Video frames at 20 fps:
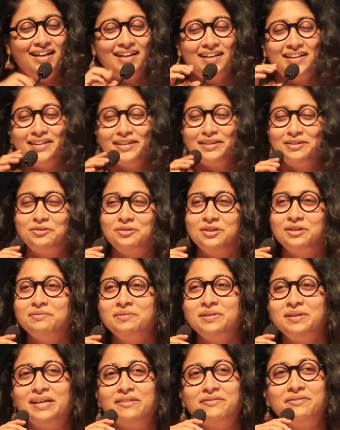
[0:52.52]
Hi, good
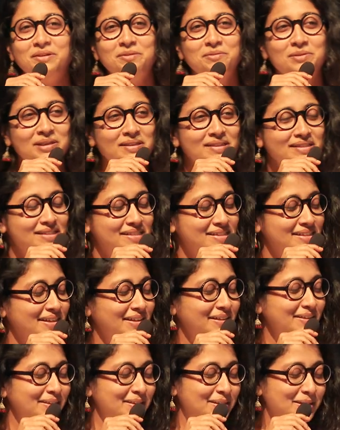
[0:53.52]
evening everyone, it's
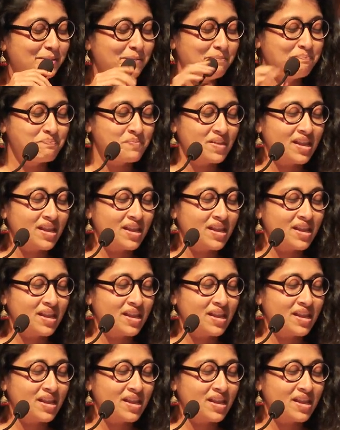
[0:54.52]
Nandita.